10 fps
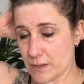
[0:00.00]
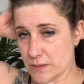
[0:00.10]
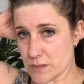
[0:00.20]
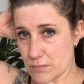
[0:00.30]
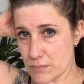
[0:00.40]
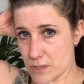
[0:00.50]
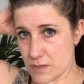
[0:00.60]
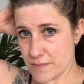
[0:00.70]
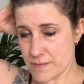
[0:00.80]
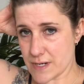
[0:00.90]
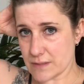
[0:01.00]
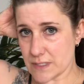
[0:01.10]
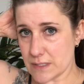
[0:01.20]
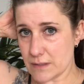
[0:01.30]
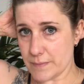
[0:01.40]
So move around
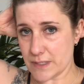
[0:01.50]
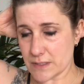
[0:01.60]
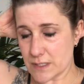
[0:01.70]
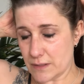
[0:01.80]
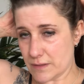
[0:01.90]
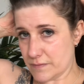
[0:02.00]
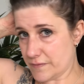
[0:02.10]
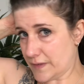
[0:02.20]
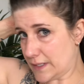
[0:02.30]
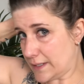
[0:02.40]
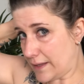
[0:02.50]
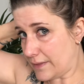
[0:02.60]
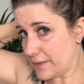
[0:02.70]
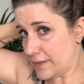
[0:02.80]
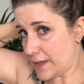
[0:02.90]
a little bit until you can feel it,
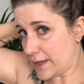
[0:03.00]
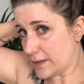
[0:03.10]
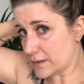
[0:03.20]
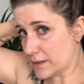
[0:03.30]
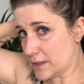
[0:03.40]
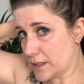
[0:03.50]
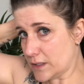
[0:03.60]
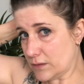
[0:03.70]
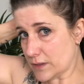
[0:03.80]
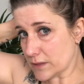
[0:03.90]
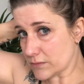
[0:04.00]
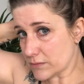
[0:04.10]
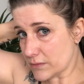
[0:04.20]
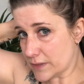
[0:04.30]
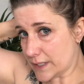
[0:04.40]
and then you
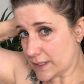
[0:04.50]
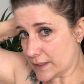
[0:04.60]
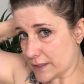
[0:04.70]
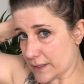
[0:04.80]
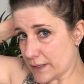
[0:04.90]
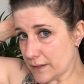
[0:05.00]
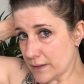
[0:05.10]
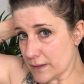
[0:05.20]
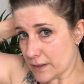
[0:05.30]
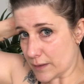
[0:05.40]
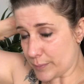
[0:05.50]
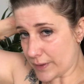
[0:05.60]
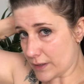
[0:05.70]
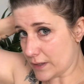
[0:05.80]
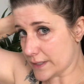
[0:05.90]
can really
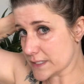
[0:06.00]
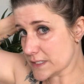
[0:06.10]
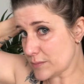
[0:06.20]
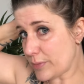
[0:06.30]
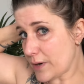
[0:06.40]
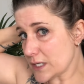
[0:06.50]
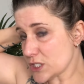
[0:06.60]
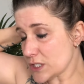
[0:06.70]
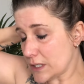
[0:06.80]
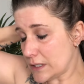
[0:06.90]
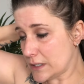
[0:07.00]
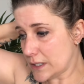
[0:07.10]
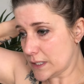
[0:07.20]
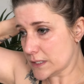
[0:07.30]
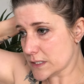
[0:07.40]
apply some pressure
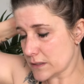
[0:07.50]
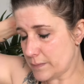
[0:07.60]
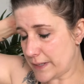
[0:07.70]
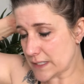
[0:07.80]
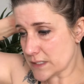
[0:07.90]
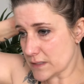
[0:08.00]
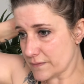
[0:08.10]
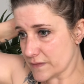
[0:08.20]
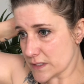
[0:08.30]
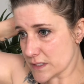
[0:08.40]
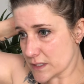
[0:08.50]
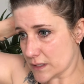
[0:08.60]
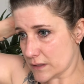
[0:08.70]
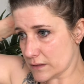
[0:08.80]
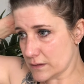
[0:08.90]
to the base of the
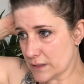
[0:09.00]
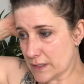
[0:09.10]
skull.